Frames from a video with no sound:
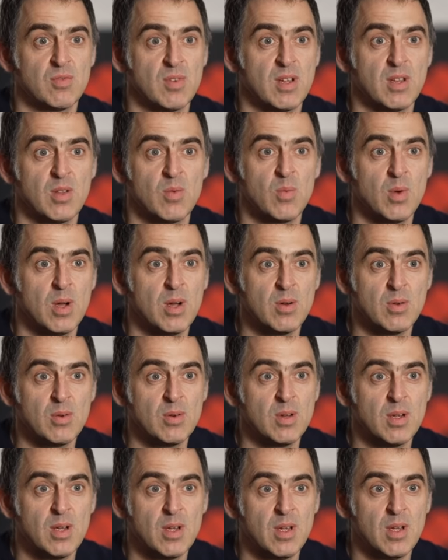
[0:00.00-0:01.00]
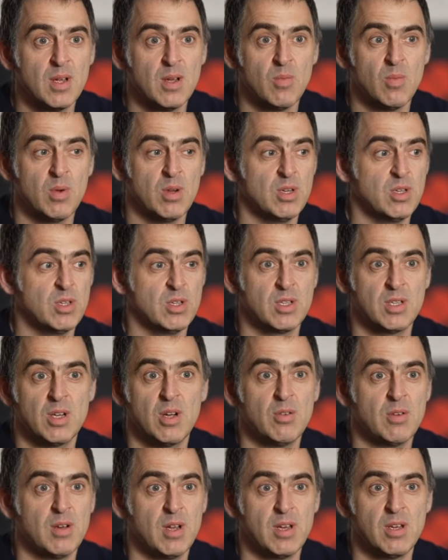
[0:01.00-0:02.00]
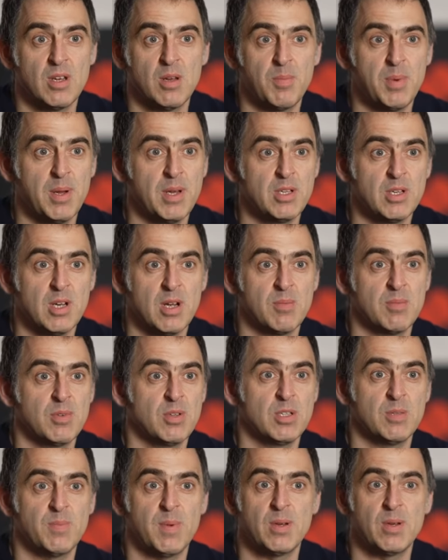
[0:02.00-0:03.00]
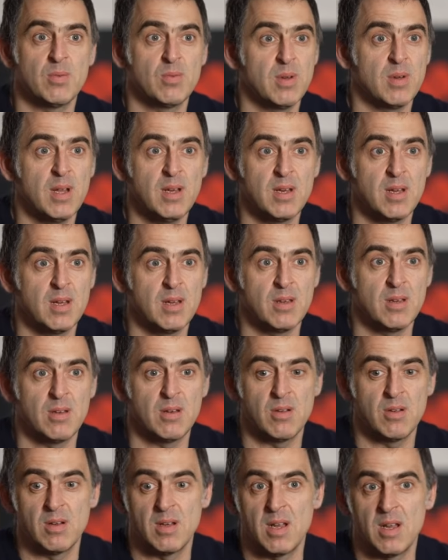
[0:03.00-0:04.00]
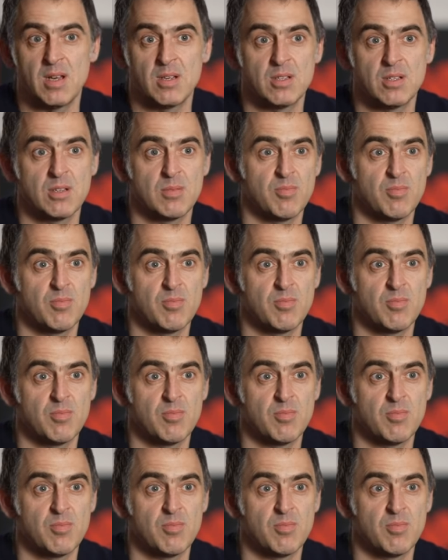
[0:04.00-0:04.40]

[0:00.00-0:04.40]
around the world where you just go there and you pitch up and you spend all day there and you've got lunch,